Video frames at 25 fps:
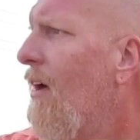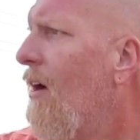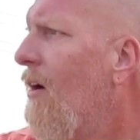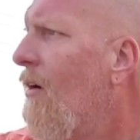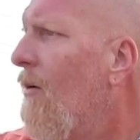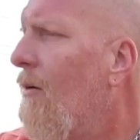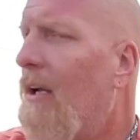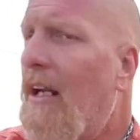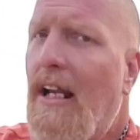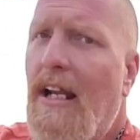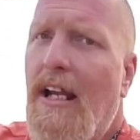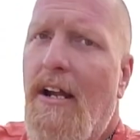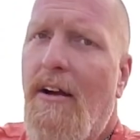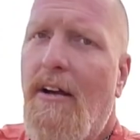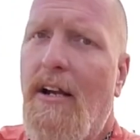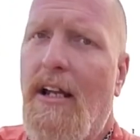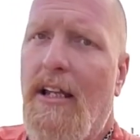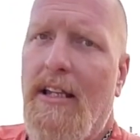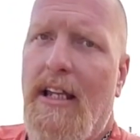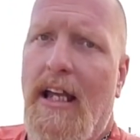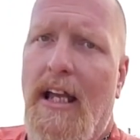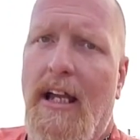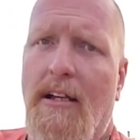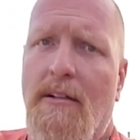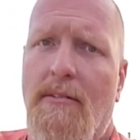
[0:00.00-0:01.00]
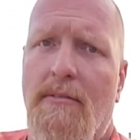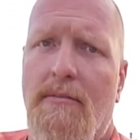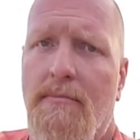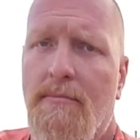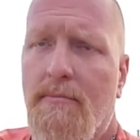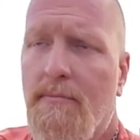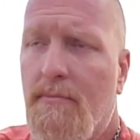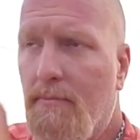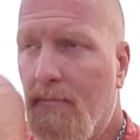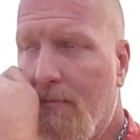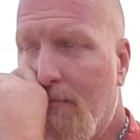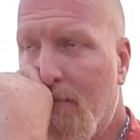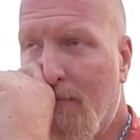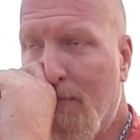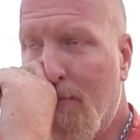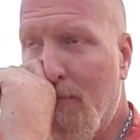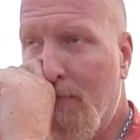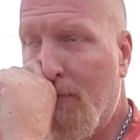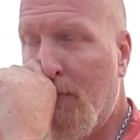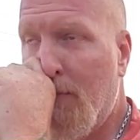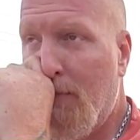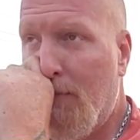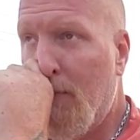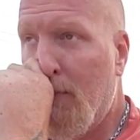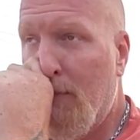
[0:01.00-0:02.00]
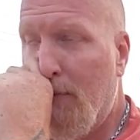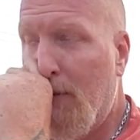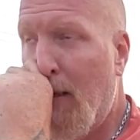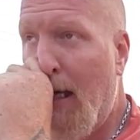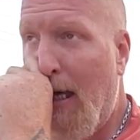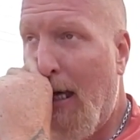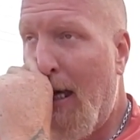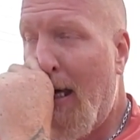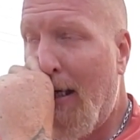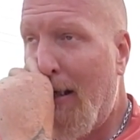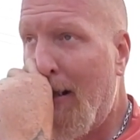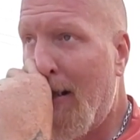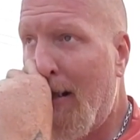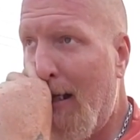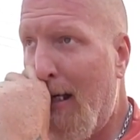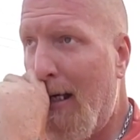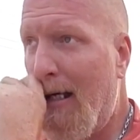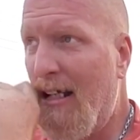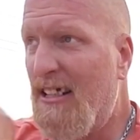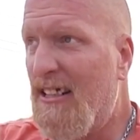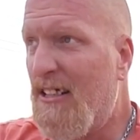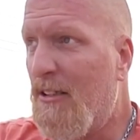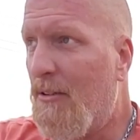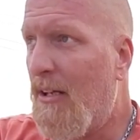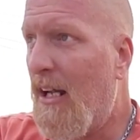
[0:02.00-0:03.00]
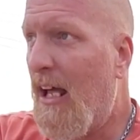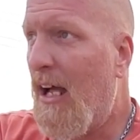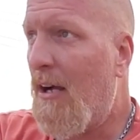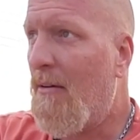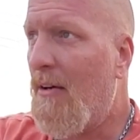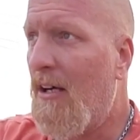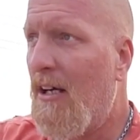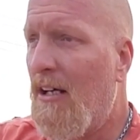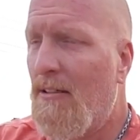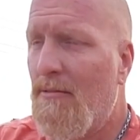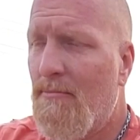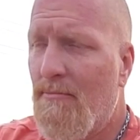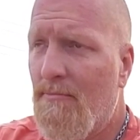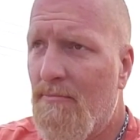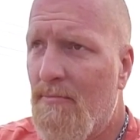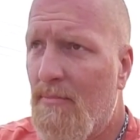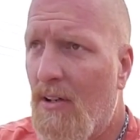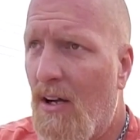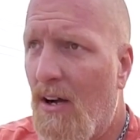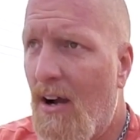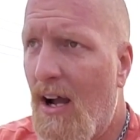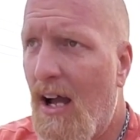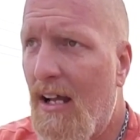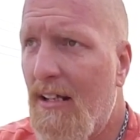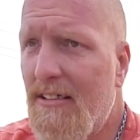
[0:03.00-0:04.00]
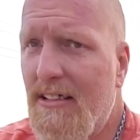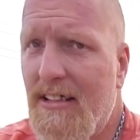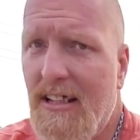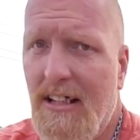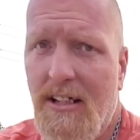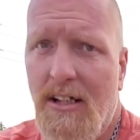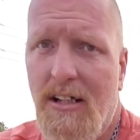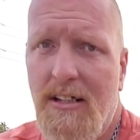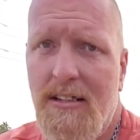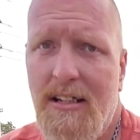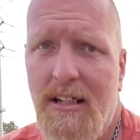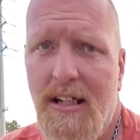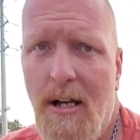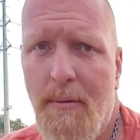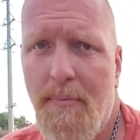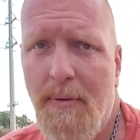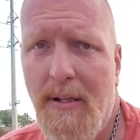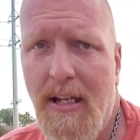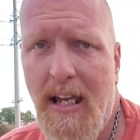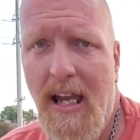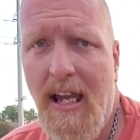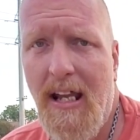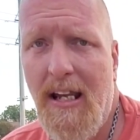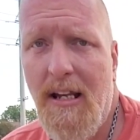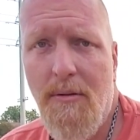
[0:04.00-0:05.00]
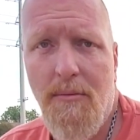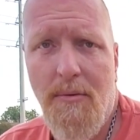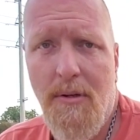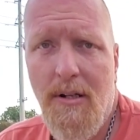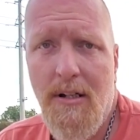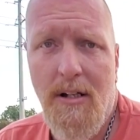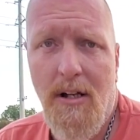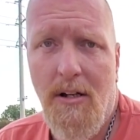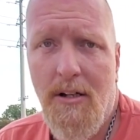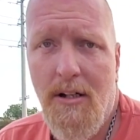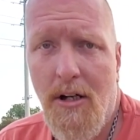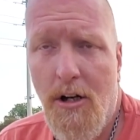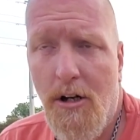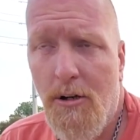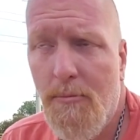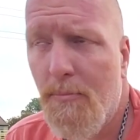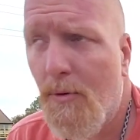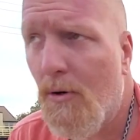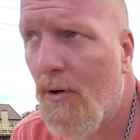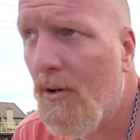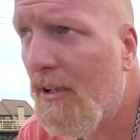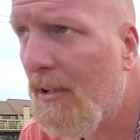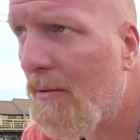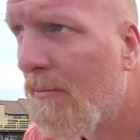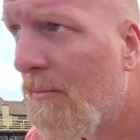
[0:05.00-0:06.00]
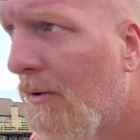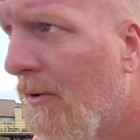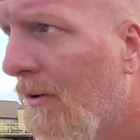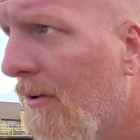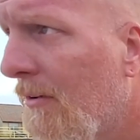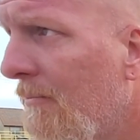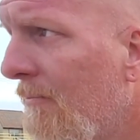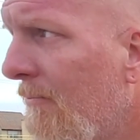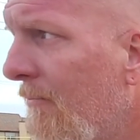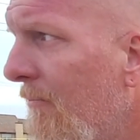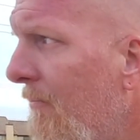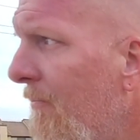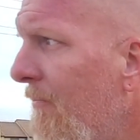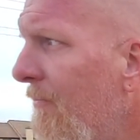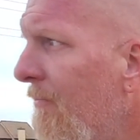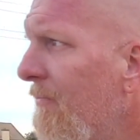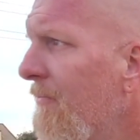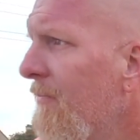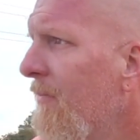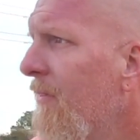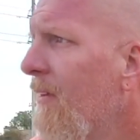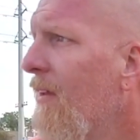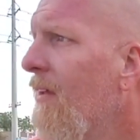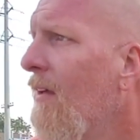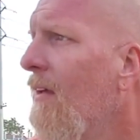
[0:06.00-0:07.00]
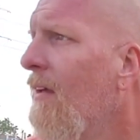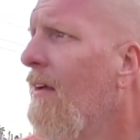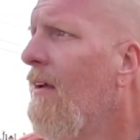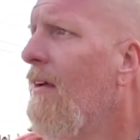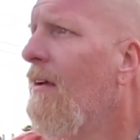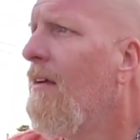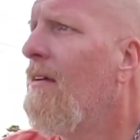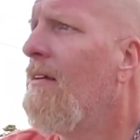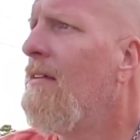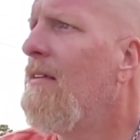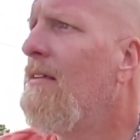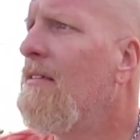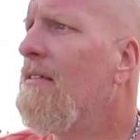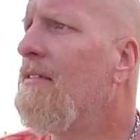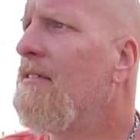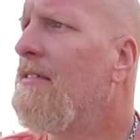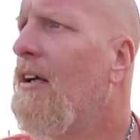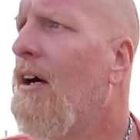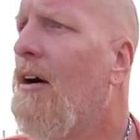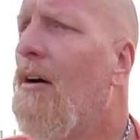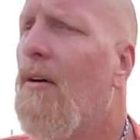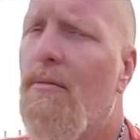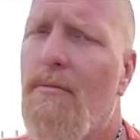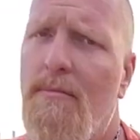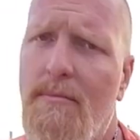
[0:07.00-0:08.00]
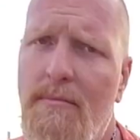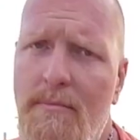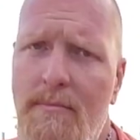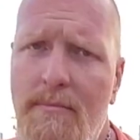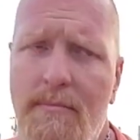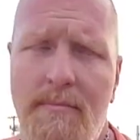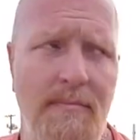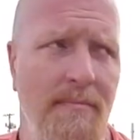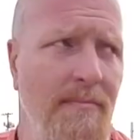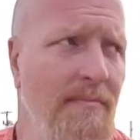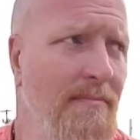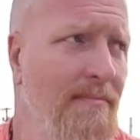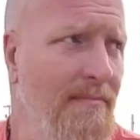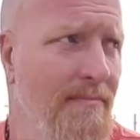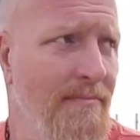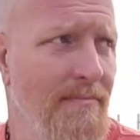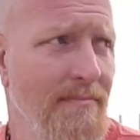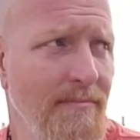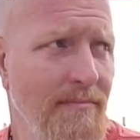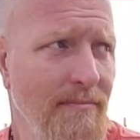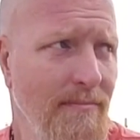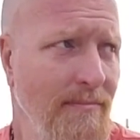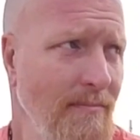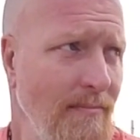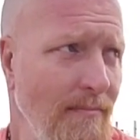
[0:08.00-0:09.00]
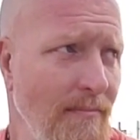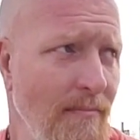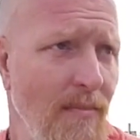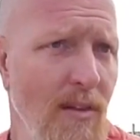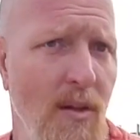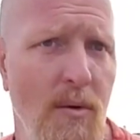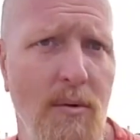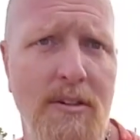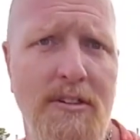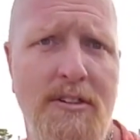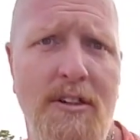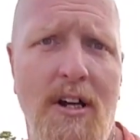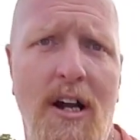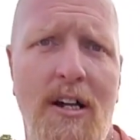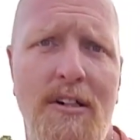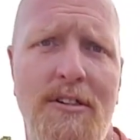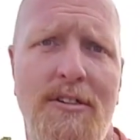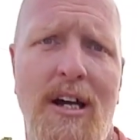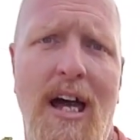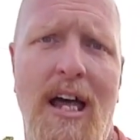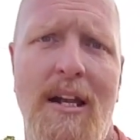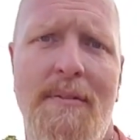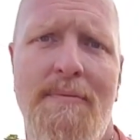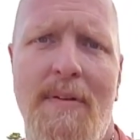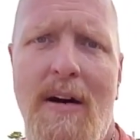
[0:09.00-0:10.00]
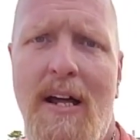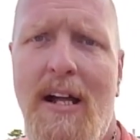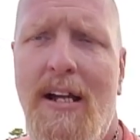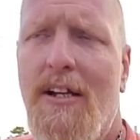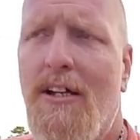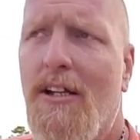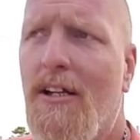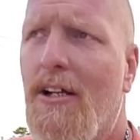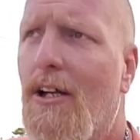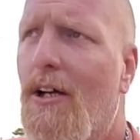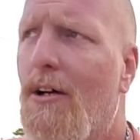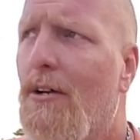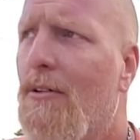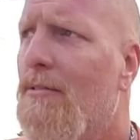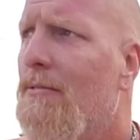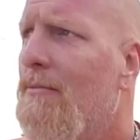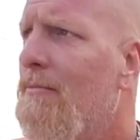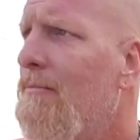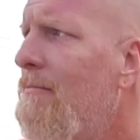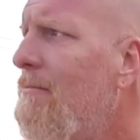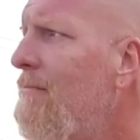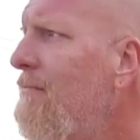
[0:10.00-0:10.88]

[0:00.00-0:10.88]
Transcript: We didn't hear anything. And so we're like, well, all right. She looked it up again. It wasn't on the load board anymore. So we started trying to find another load.